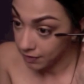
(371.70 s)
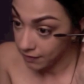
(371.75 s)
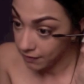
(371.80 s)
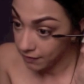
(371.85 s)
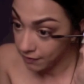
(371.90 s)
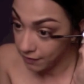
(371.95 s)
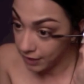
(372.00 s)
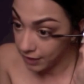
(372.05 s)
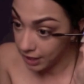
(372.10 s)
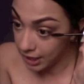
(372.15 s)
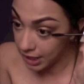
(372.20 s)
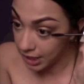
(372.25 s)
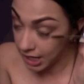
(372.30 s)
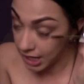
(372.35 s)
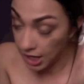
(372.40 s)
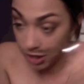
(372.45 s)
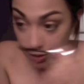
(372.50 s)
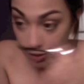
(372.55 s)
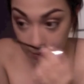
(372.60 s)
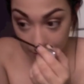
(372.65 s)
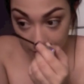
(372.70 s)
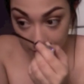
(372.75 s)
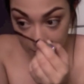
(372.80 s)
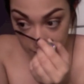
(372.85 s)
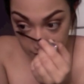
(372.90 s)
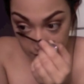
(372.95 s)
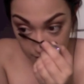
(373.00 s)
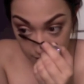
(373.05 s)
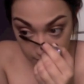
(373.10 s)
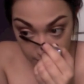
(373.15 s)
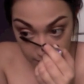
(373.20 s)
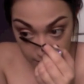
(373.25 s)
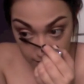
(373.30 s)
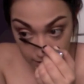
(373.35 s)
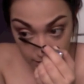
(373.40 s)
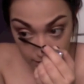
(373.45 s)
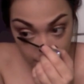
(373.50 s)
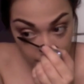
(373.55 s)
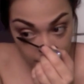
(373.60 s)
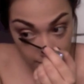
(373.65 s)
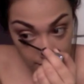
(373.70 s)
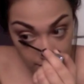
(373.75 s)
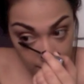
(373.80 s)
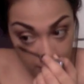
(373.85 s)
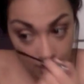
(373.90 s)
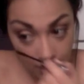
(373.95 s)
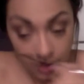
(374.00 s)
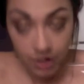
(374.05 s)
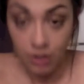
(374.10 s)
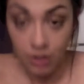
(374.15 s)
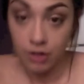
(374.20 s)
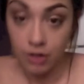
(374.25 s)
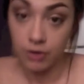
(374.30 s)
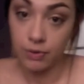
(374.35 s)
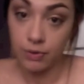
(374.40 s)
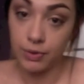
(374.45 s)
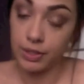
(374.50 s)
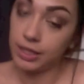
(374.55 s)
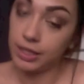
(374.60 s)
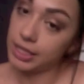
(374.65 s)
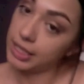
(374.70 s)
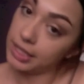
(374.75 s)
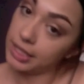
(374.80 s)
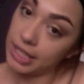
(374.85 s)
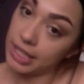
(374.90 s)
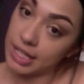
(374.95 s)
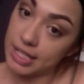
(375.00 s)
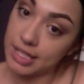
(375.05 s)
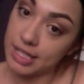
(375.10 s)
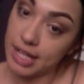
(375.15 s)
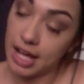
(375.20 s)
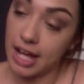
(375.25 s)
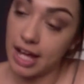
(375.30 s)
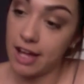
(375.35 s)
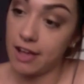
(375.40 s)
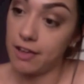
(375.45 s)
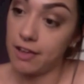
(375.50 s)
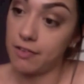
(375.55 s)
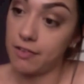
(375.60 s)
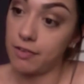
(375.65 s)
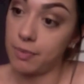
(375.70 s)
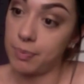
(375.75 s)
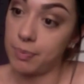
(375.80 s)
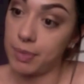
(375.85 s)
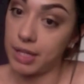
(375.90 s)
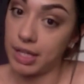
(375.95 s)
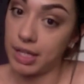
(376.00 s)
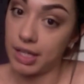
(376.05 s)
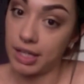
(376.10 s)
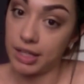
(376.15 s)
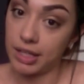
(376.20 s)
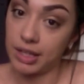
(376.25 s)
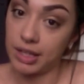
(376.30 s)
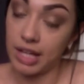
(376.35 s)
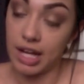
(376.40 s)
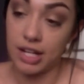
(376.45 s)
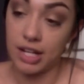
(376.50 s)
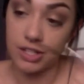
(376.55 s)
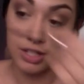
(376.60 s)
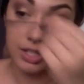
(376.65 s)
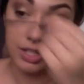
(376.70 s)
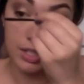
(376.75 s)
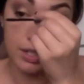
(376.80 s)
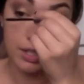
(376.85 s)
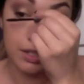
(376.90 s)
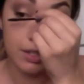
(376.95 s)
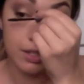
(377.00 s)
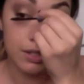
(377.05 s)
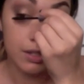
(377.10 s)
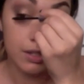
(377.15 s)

fanned out because Kylie really likes to have big lashes.